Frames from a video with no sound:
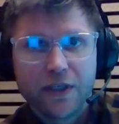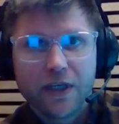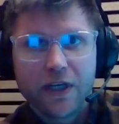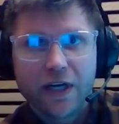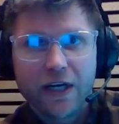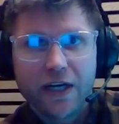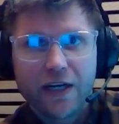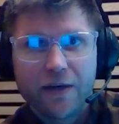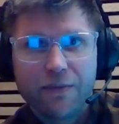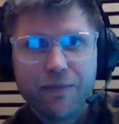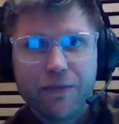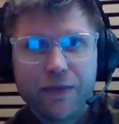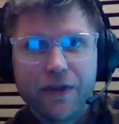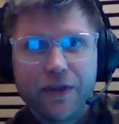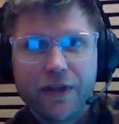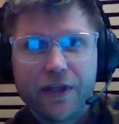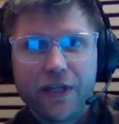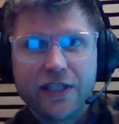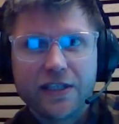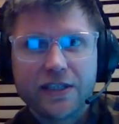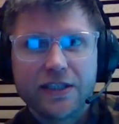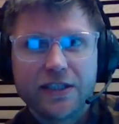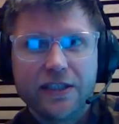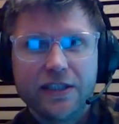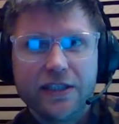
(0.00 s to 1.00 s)

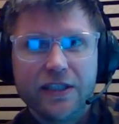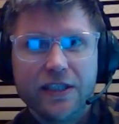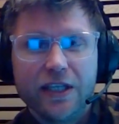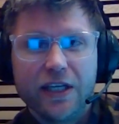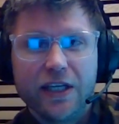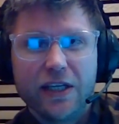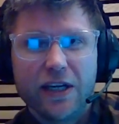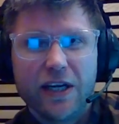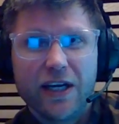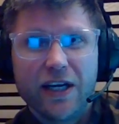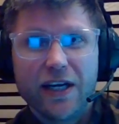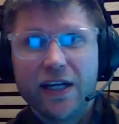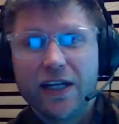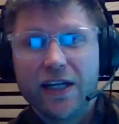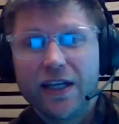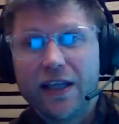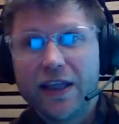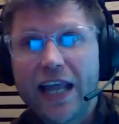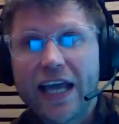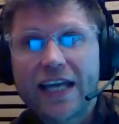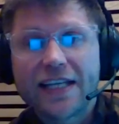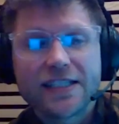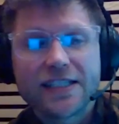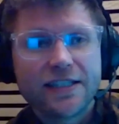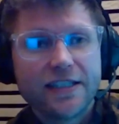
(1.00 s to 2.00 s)
there's
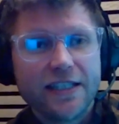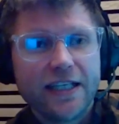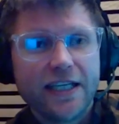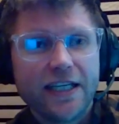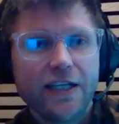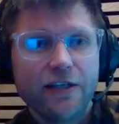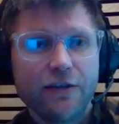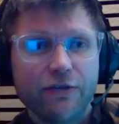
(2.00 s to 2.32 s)
less need